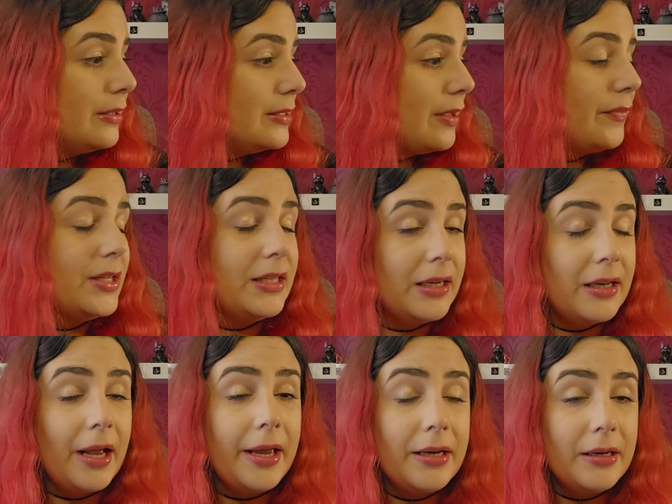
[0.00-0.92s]

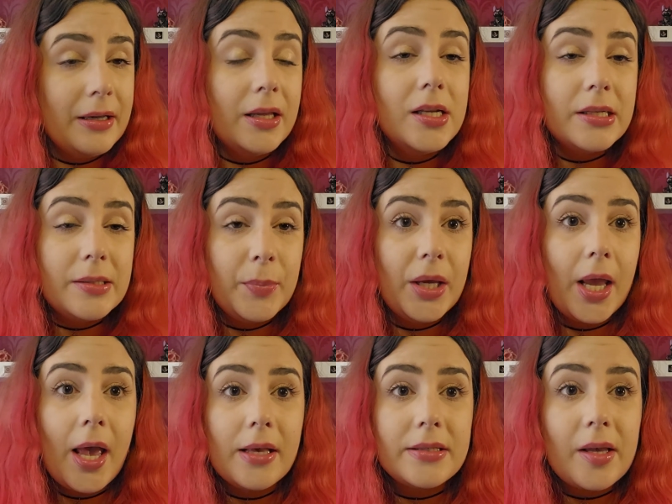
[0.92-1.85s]
79 and
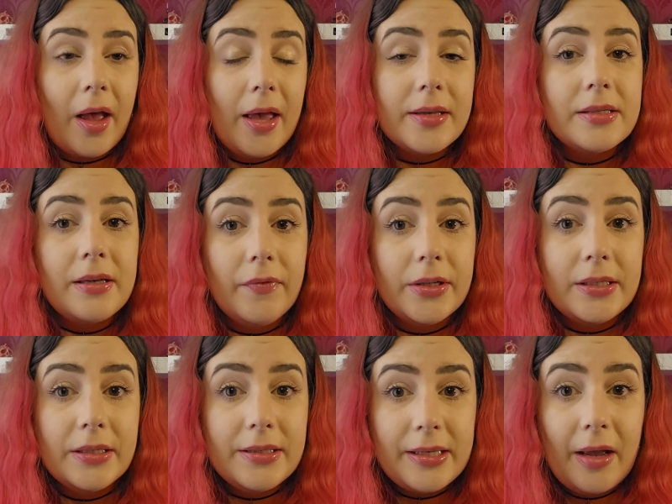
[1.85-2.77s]
PS has
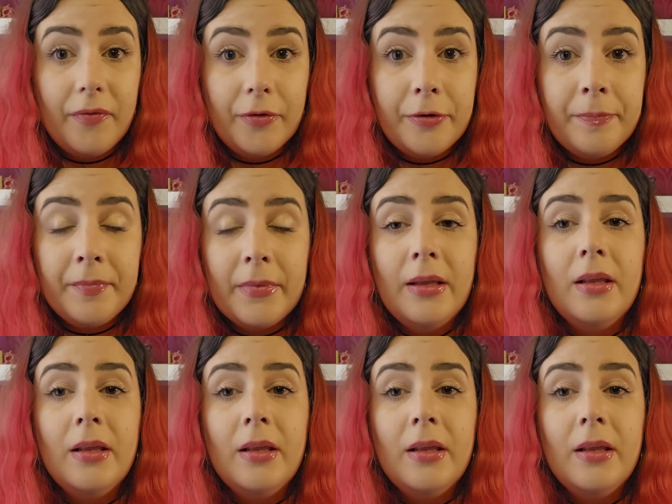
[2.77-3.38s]
77.